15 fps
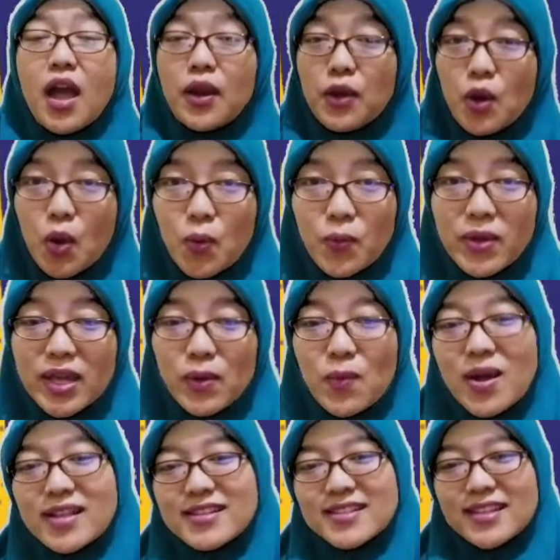Knowing
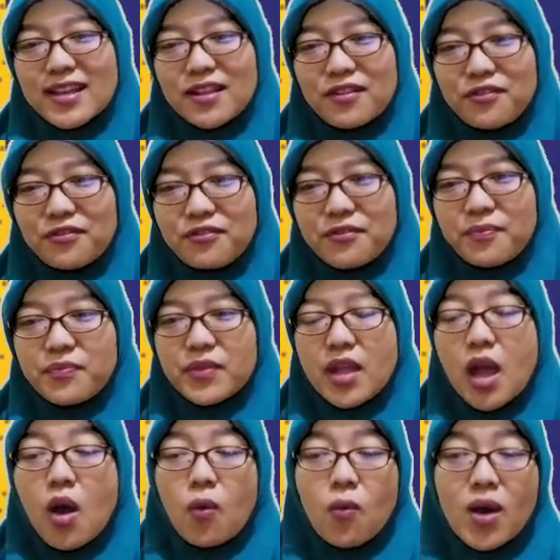oneself.
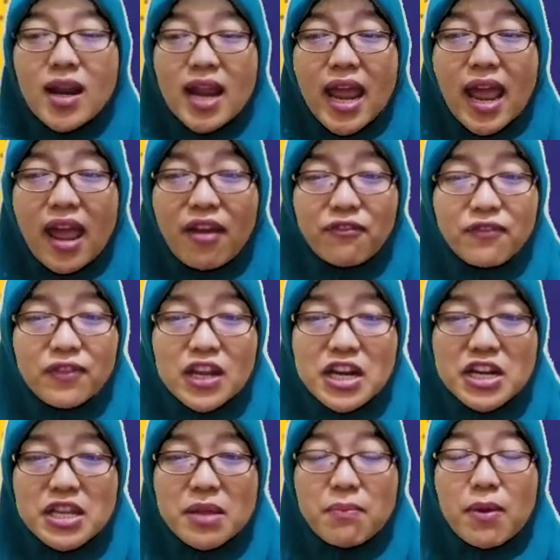What I have
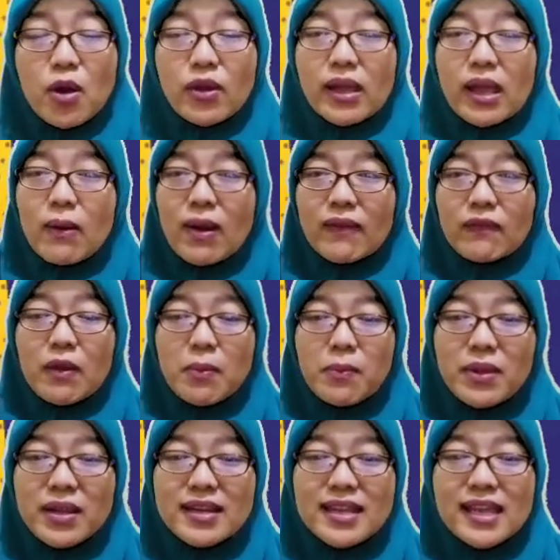learned about character
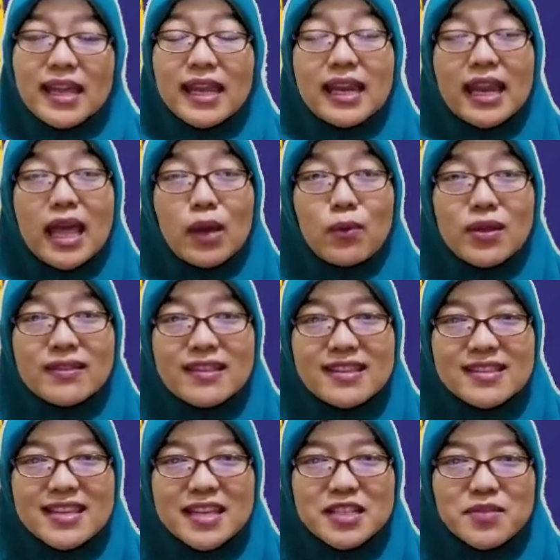building in language
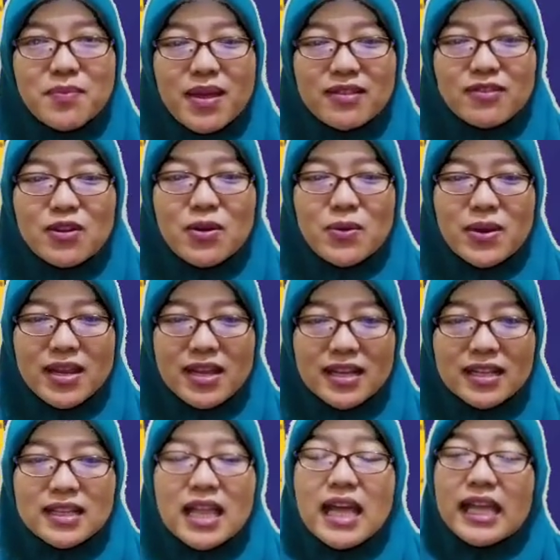teaching
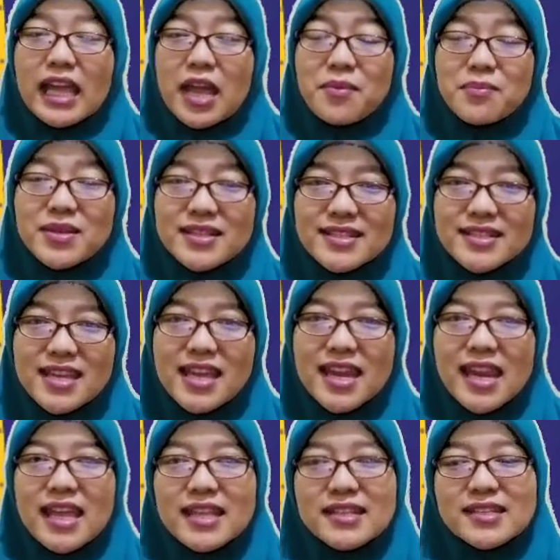material can be seen
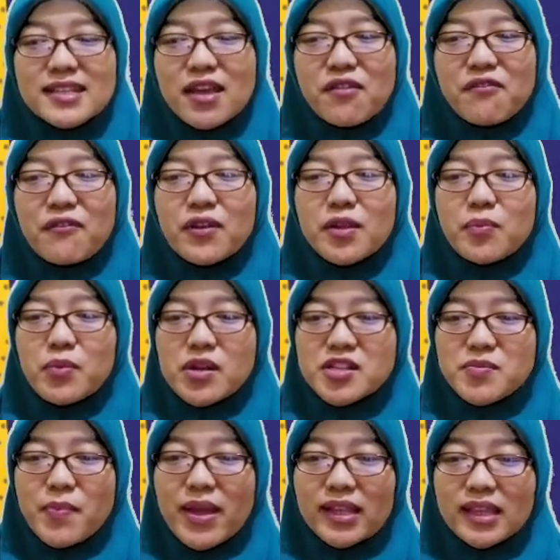in several
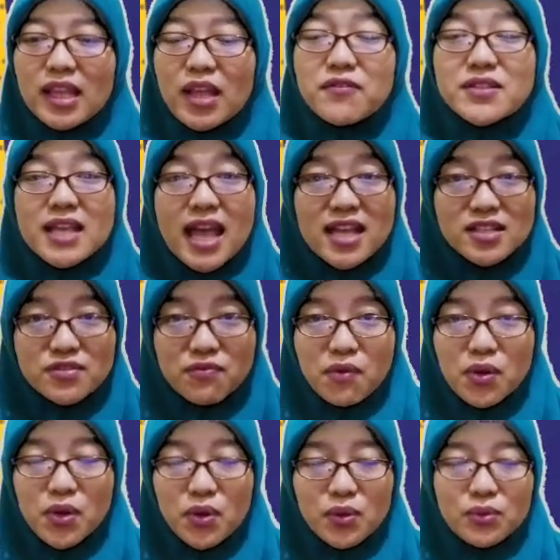perspectives as
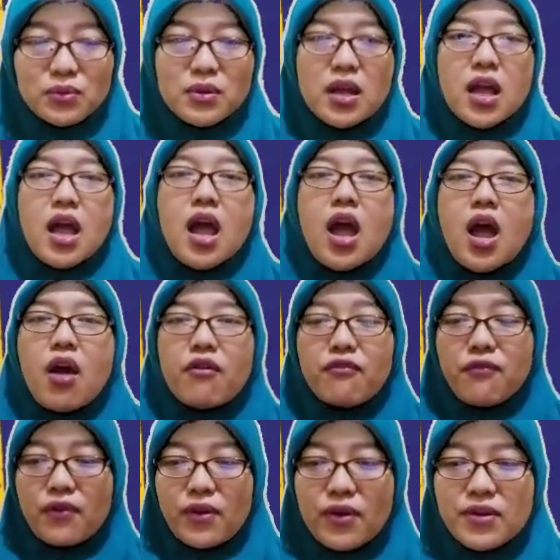follows.
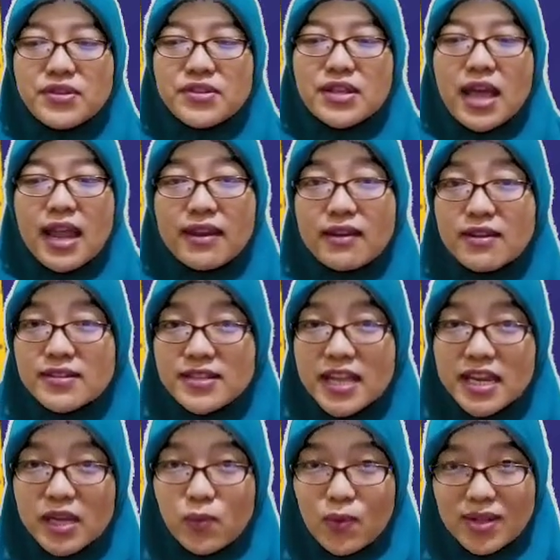First,
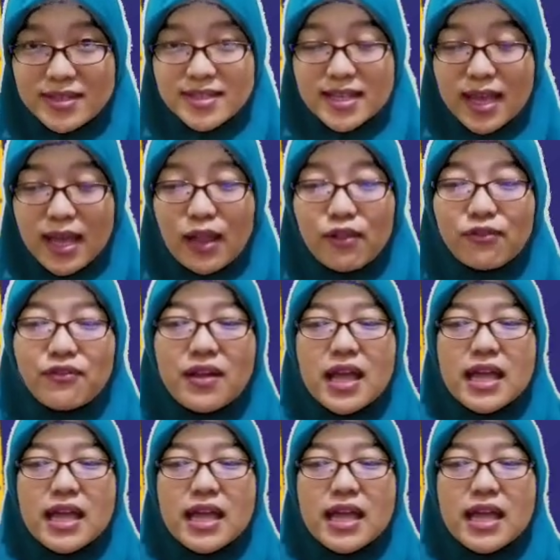understanding oneself.